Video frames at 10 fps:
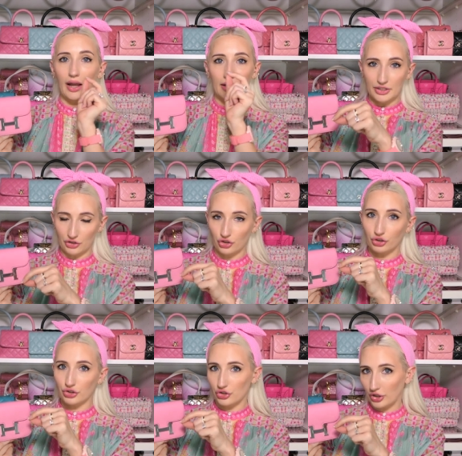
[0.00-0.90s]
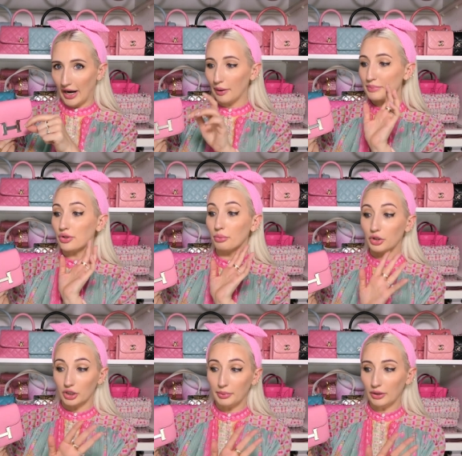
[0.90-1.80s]
additional strap so I'm
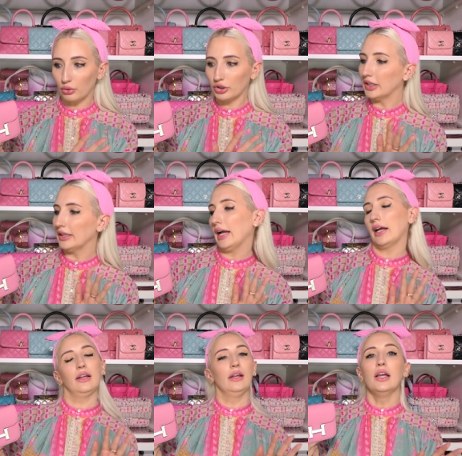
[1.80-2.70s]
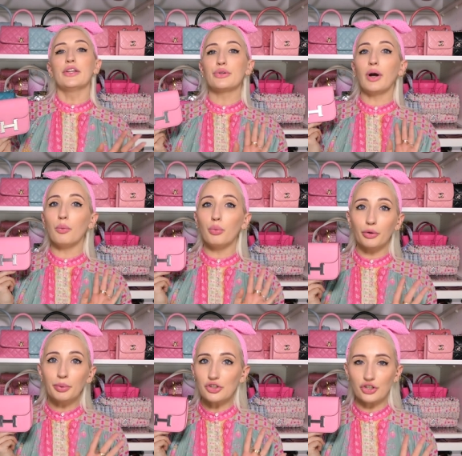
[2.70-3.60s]
going to be ordering that so I
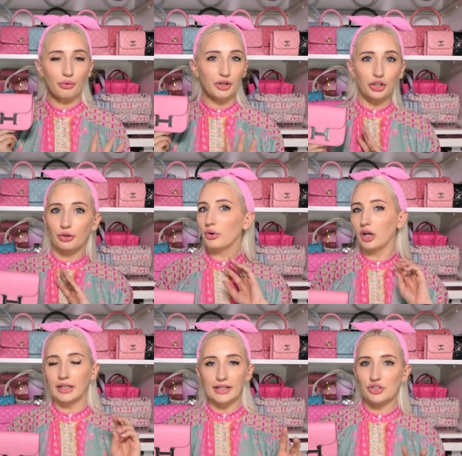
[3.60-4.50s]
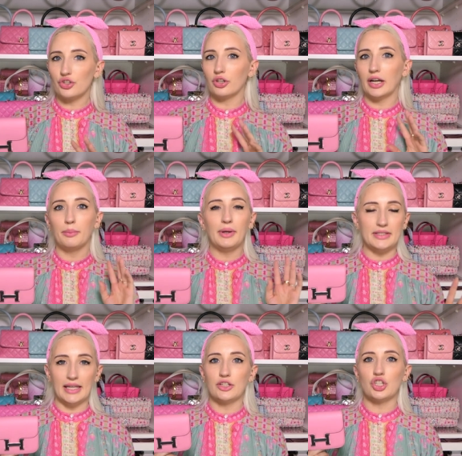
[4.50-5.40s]
will be showing you on Instagram and
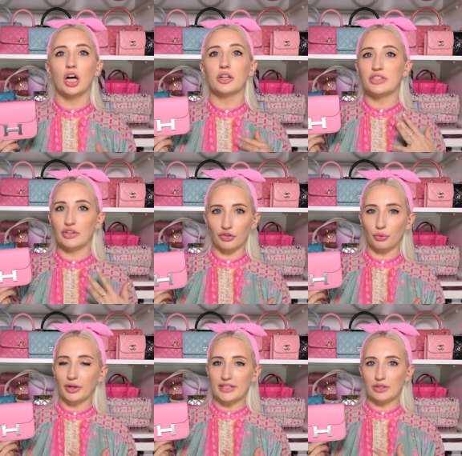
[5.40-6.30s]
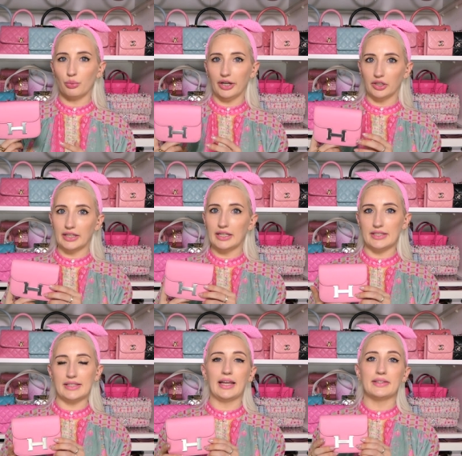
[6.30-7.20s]
TikTok different ways to wear
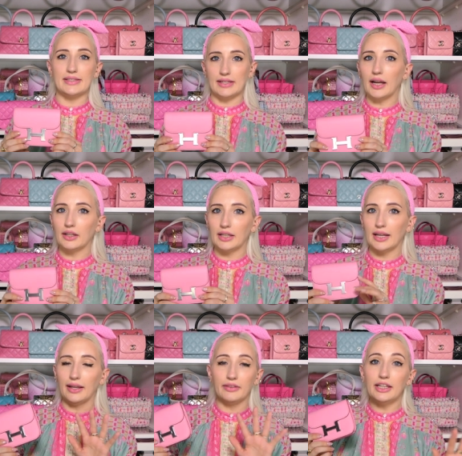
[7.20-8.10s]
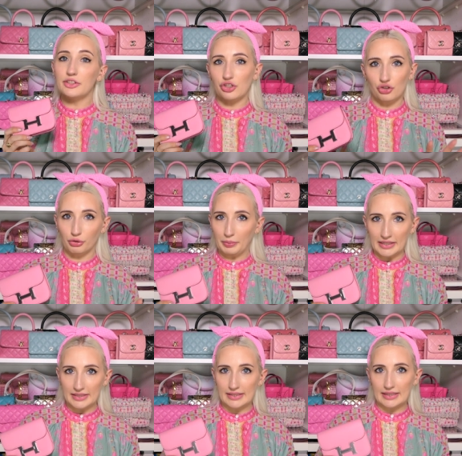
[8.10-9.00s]
this and style it and the additional
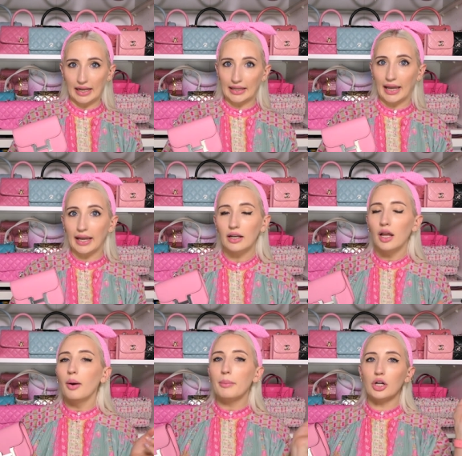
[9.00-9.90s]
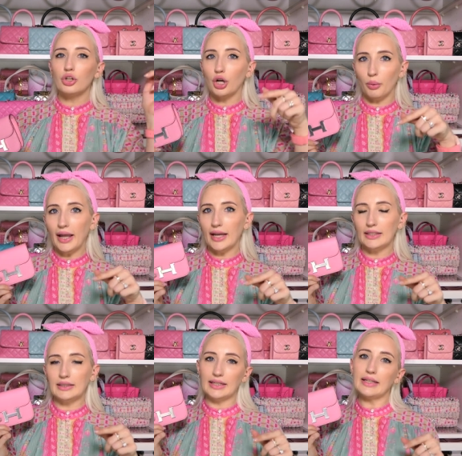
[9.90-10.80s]
pieces that I get but I'll go ahead
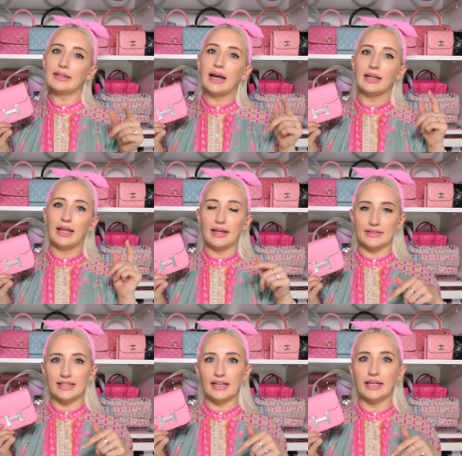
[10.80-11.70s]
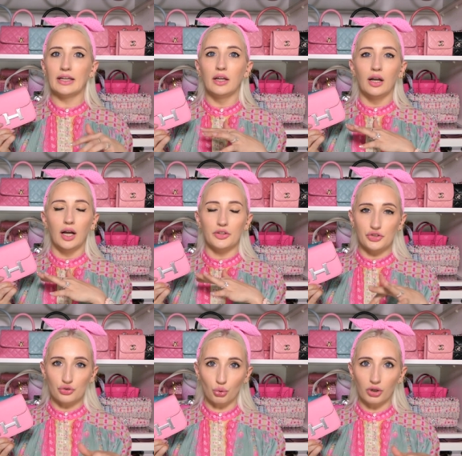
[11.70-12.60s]
and link that Etsy
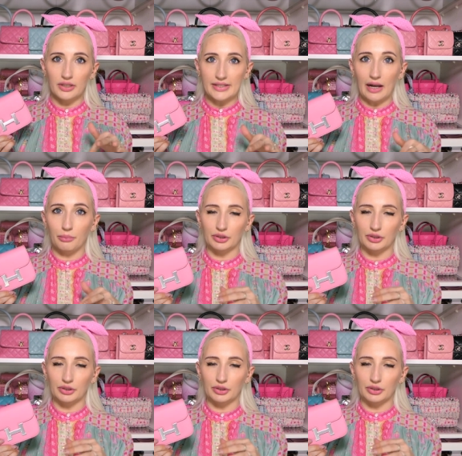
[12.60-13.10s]
store down